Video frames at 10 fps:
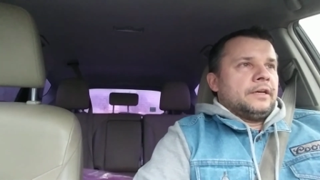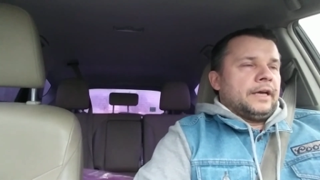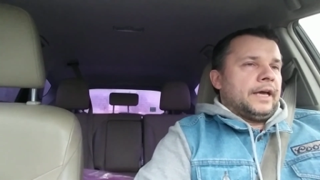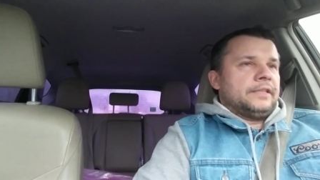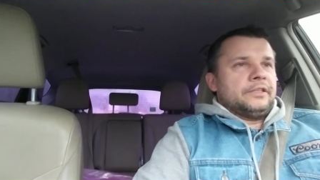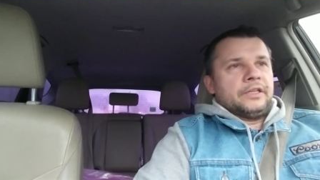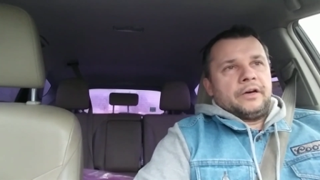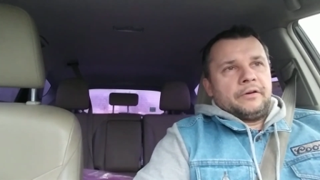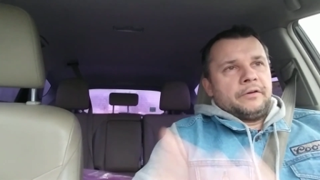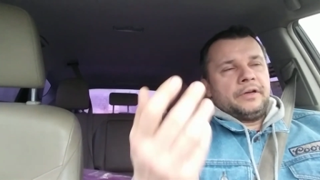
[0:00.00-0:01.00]
and you
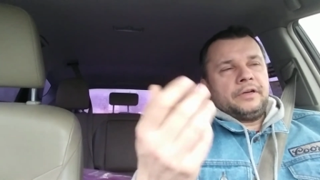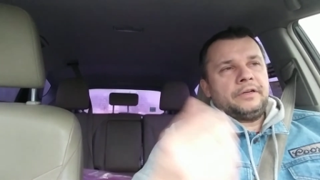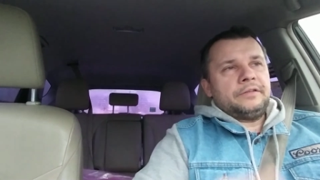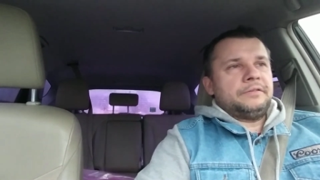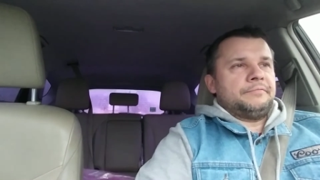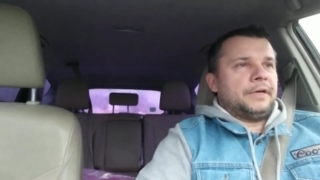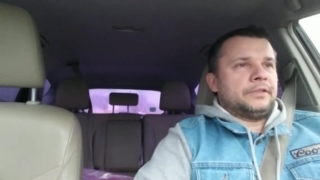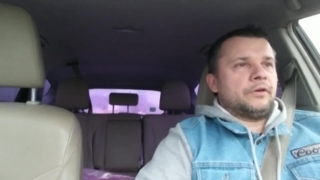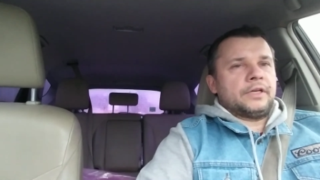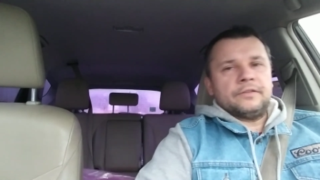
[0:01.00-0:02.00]
know,
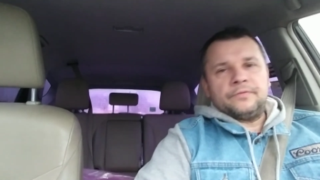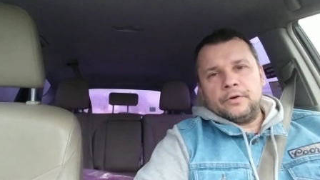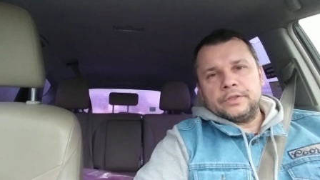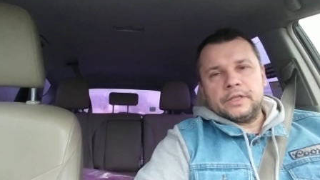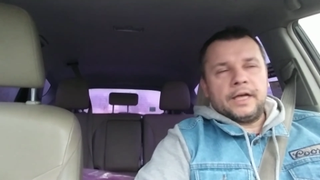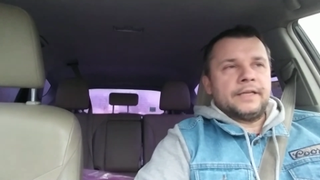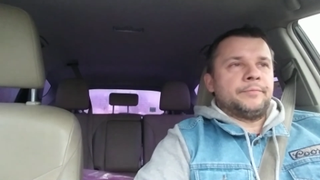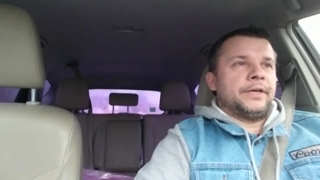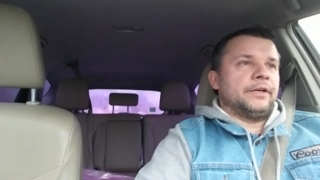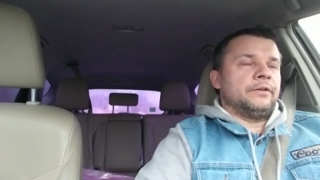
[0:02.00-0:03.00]
I talk on the phone a
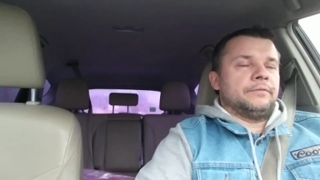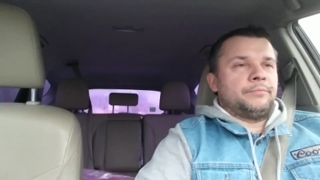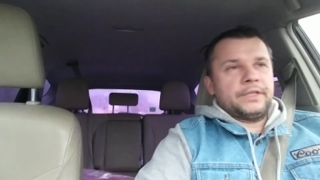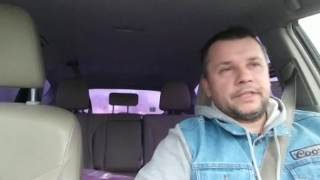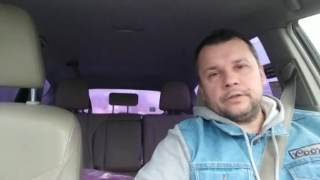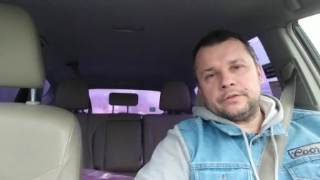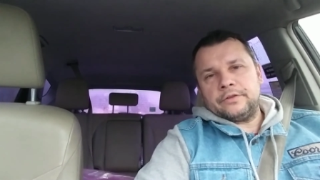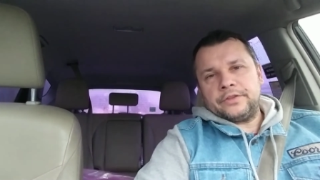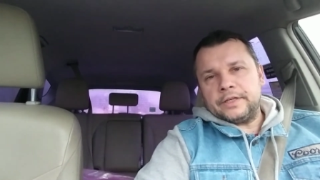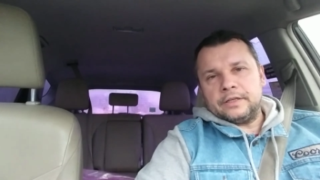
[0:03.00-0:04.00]
lot, but I, but I
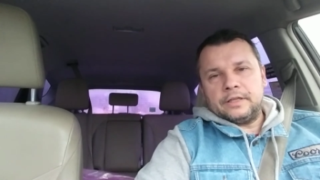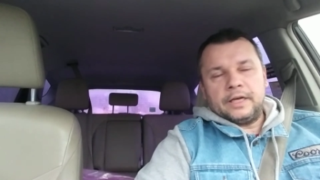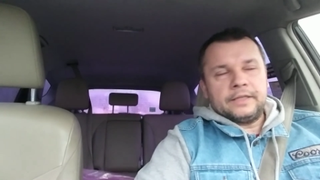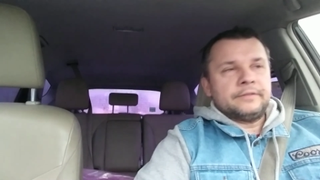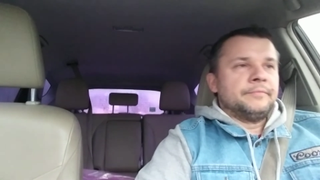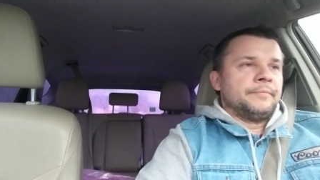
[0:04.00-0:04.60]
also think a lot,